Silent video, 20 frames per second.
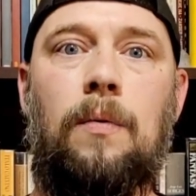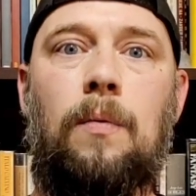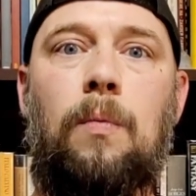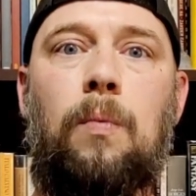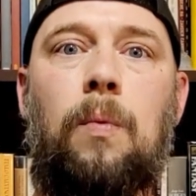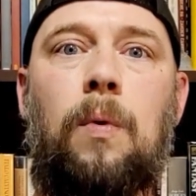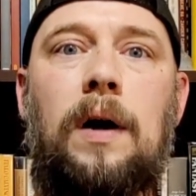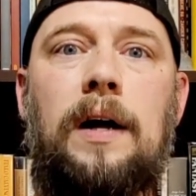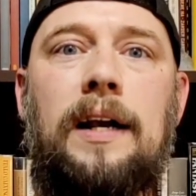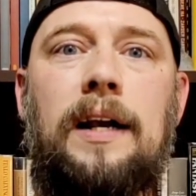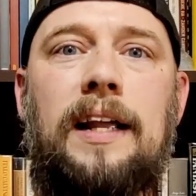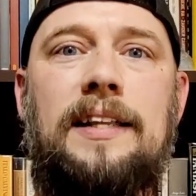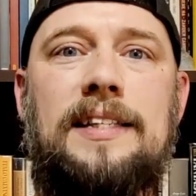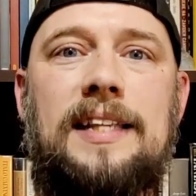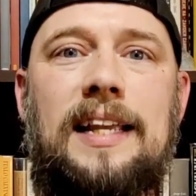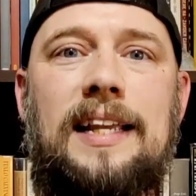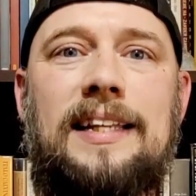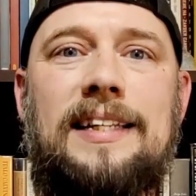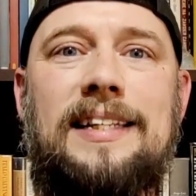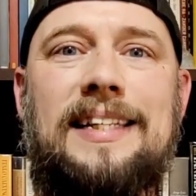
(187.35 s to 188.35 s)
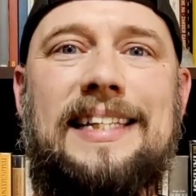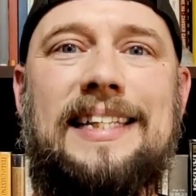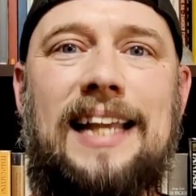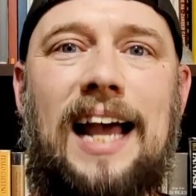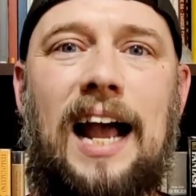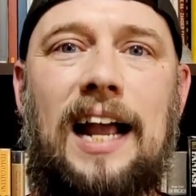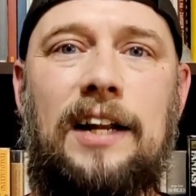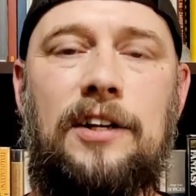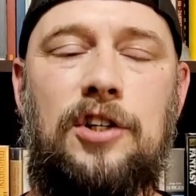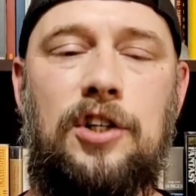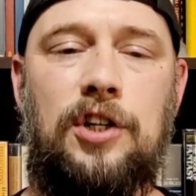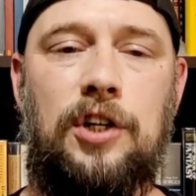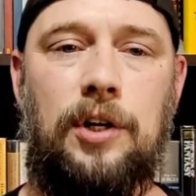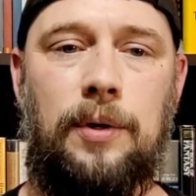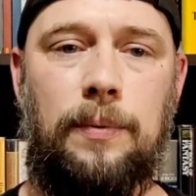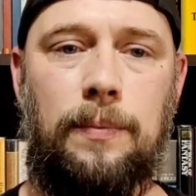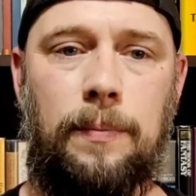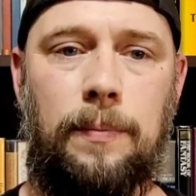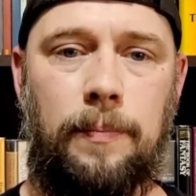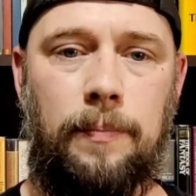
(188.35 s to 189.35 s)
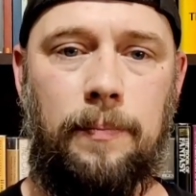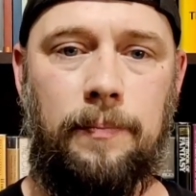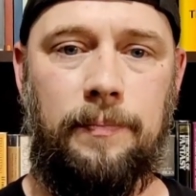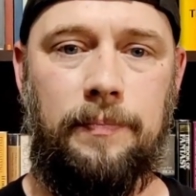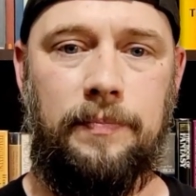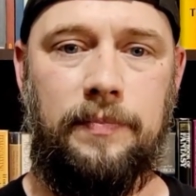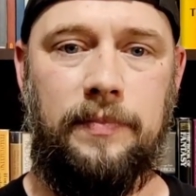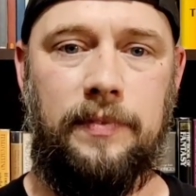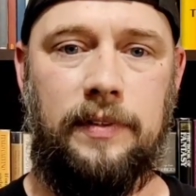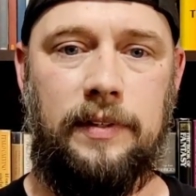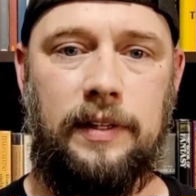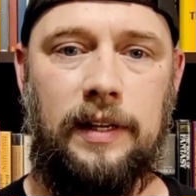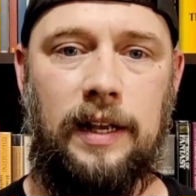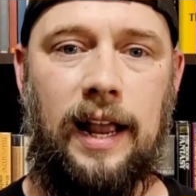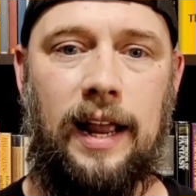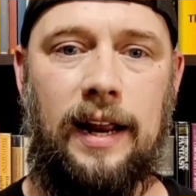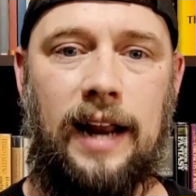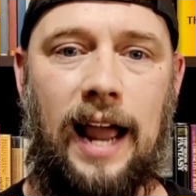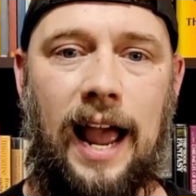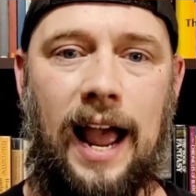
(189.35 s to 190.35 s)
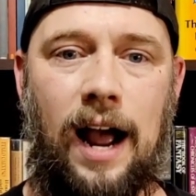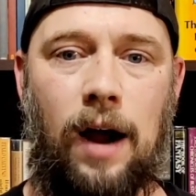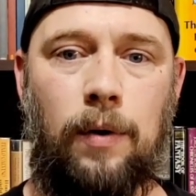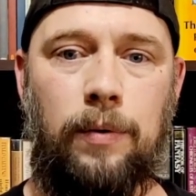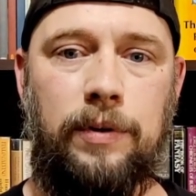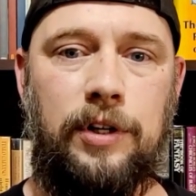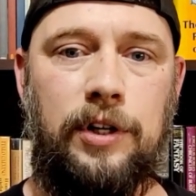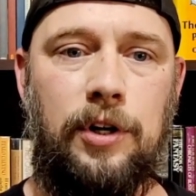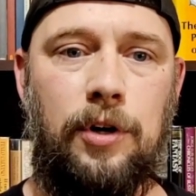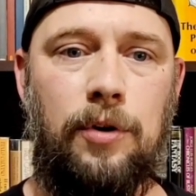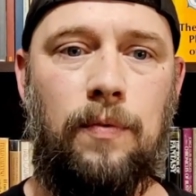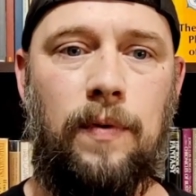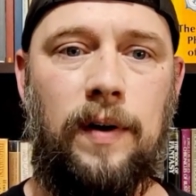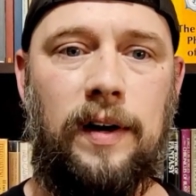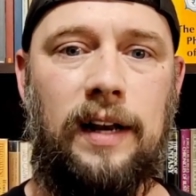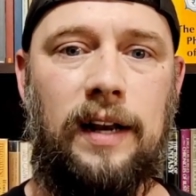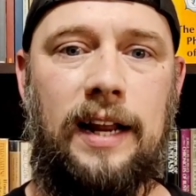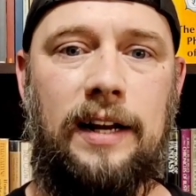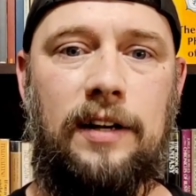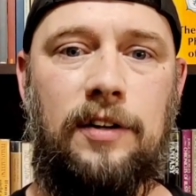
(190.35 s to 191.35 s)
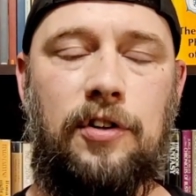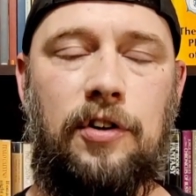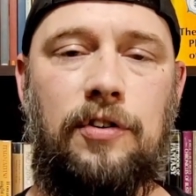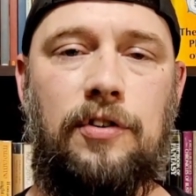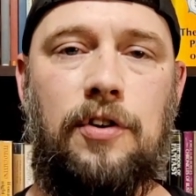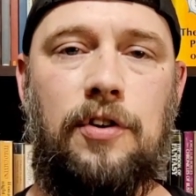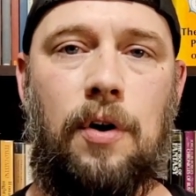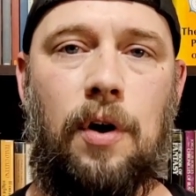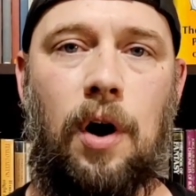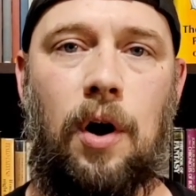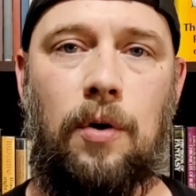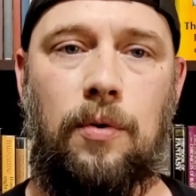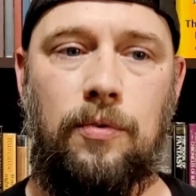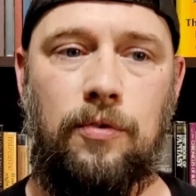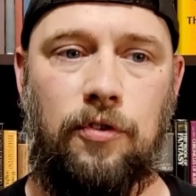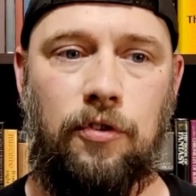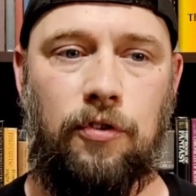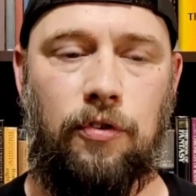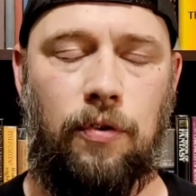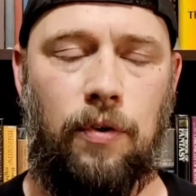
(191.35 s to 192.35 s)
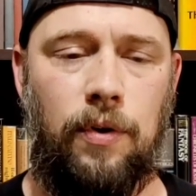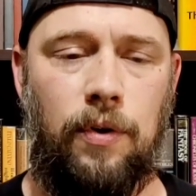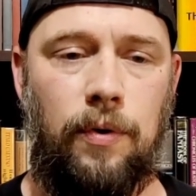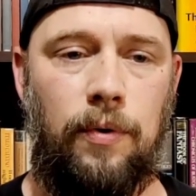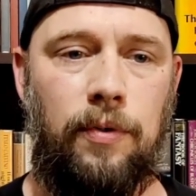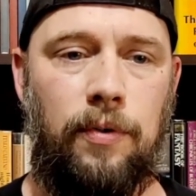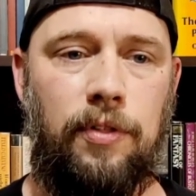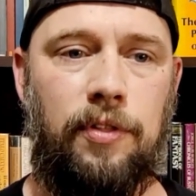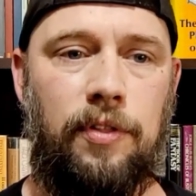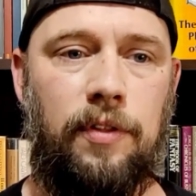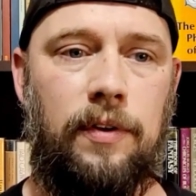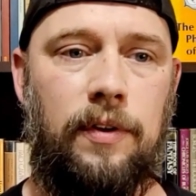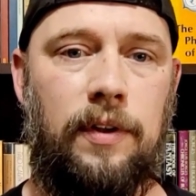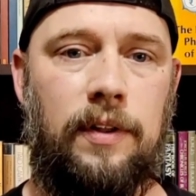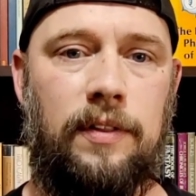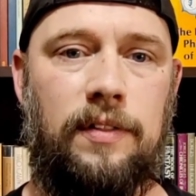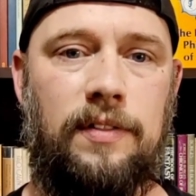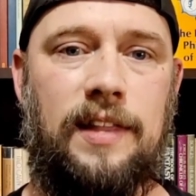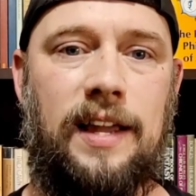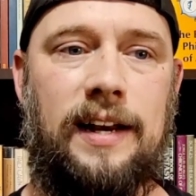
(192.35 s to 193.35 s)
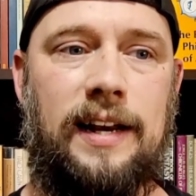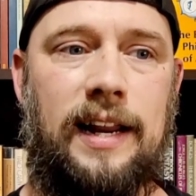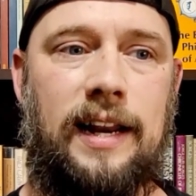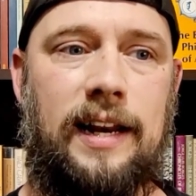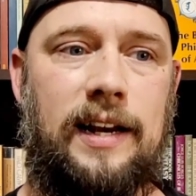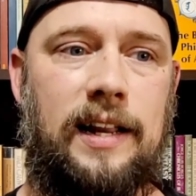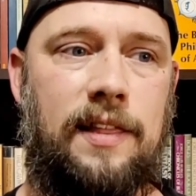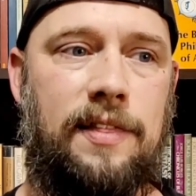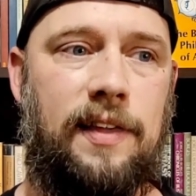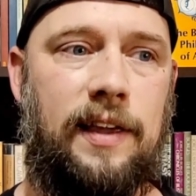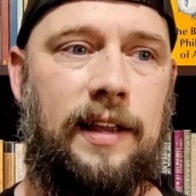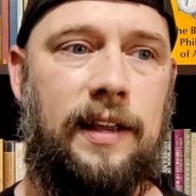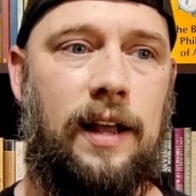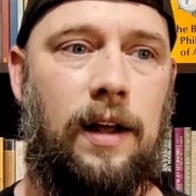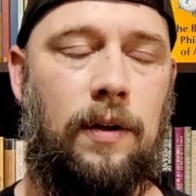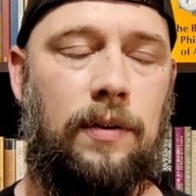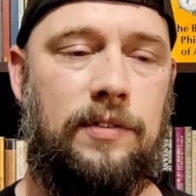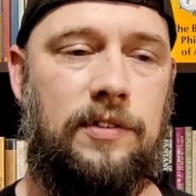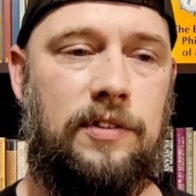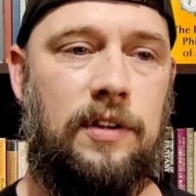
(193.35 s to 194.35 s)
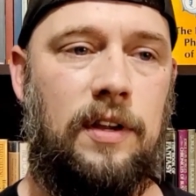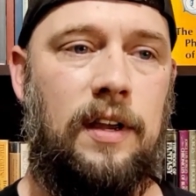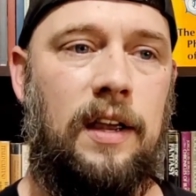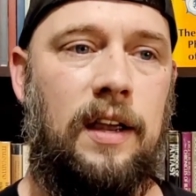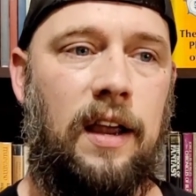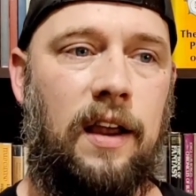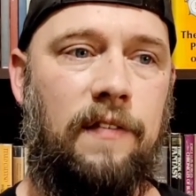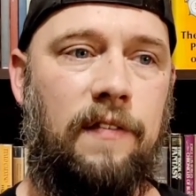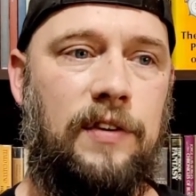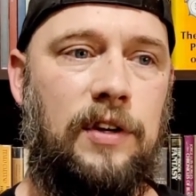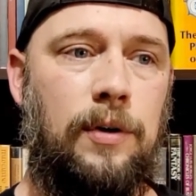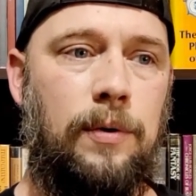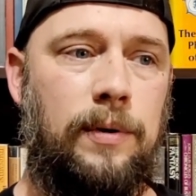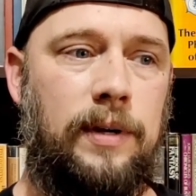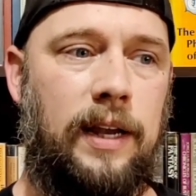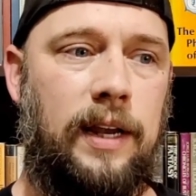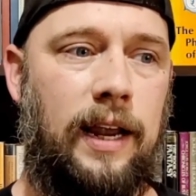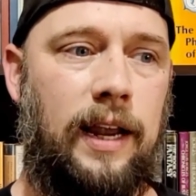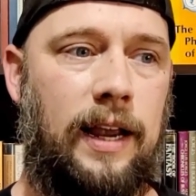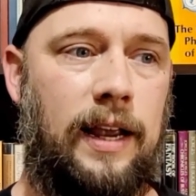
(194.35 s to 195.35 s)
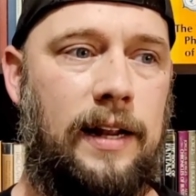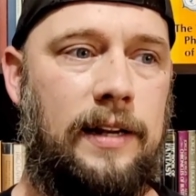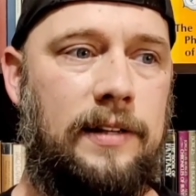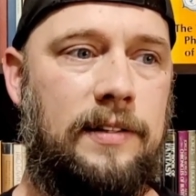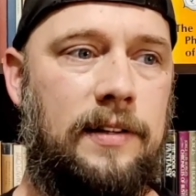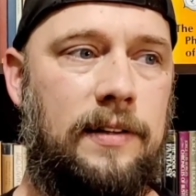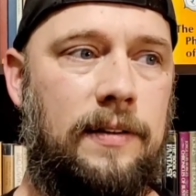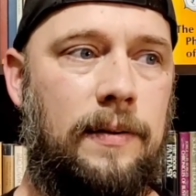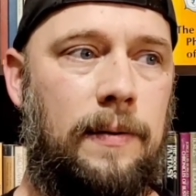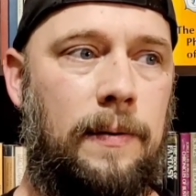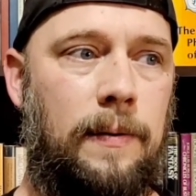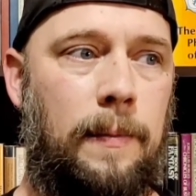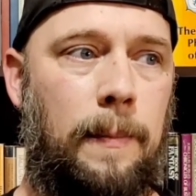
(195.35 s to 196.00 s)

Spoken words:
what is inside you and how you relate to your own truth than anything else. If you can't